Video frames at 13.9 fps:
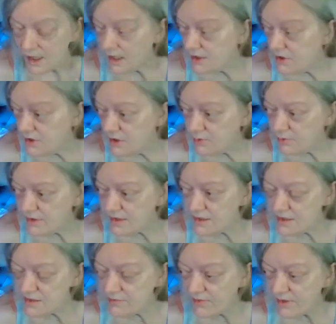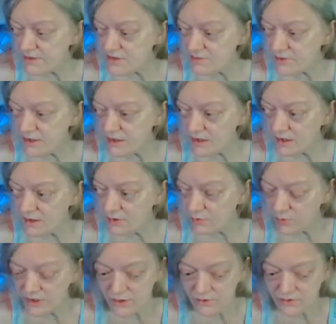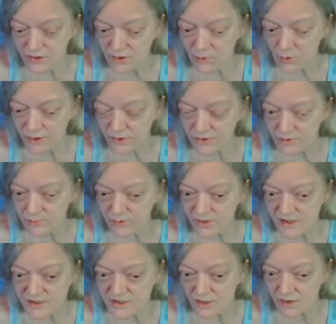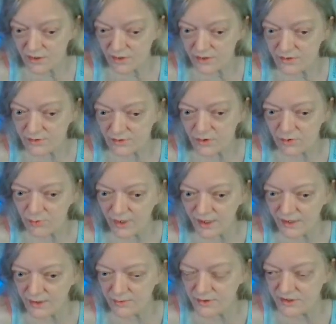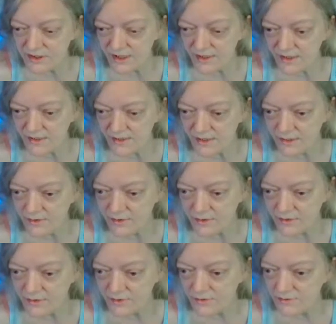And really, as far as we know, we don't know where the boys are or why they were taken either.